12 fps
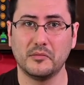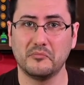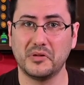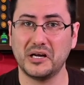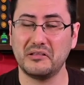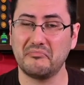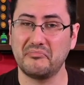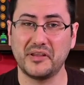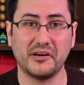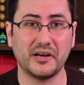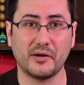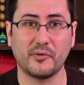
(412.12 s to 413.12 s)
but
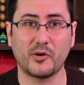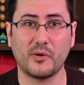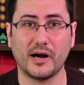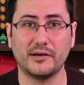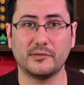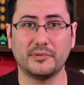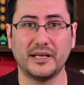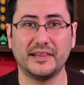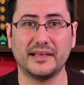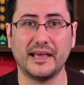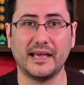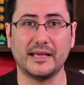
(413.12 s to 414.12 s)
they're not required to play the
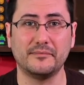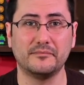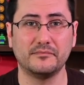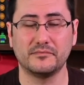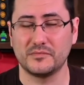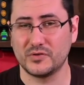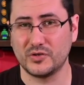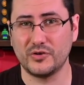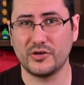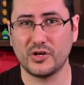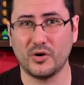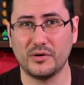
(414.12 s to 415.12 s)
game, so you
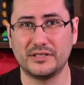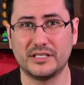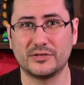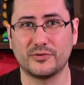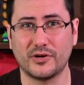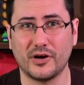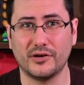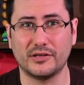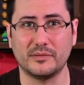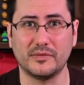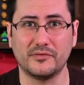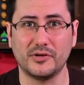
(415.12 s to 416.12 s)
can always disregard
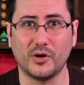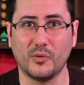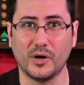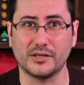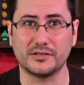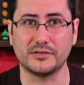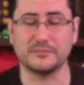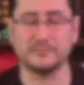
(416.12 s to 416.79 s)
them if you don't want to.